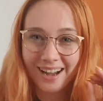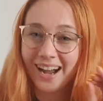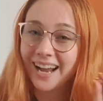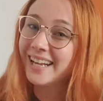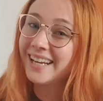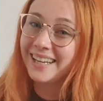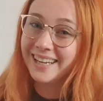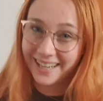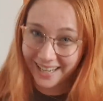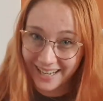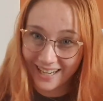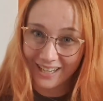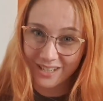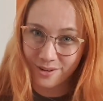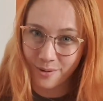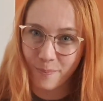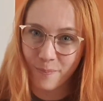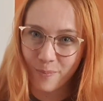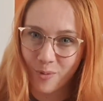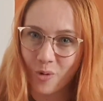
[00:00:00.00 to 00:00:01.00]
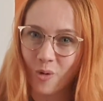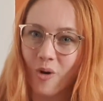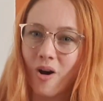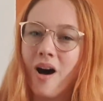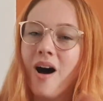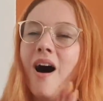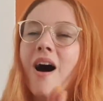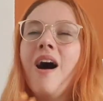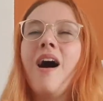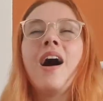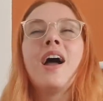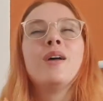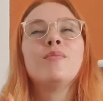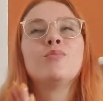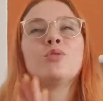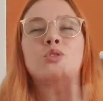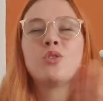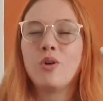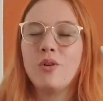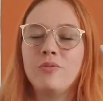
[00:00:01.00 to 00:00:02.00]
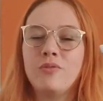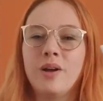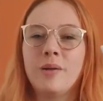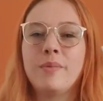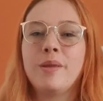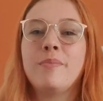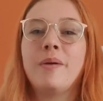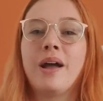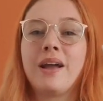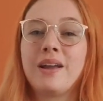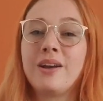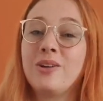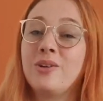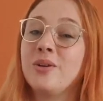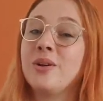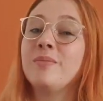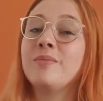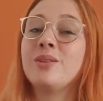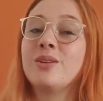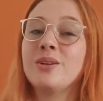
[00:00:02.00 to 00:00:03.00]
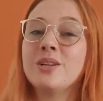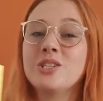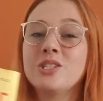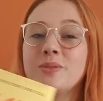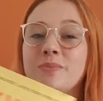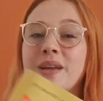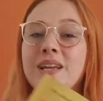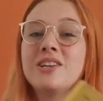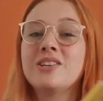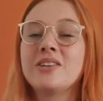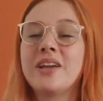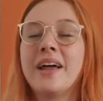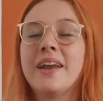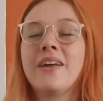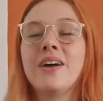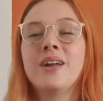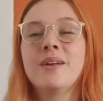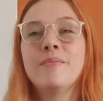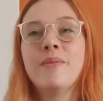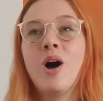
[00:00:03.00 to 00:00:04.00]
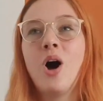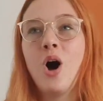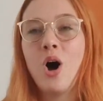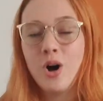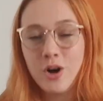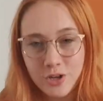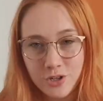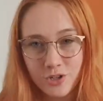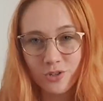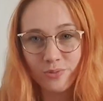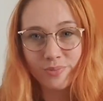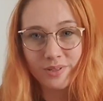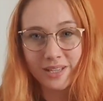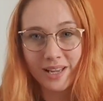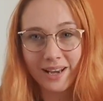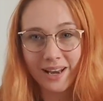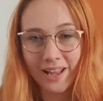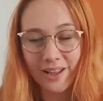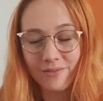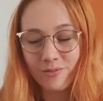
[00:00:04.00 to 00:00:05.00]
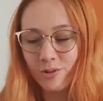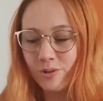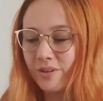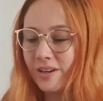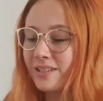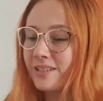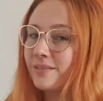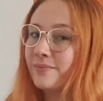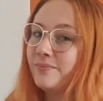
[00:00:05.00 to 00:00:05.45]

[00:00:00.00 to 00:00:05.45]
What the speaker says: I need more. I am so firmly back in a Greek mythology binge, and I am 100% here for it.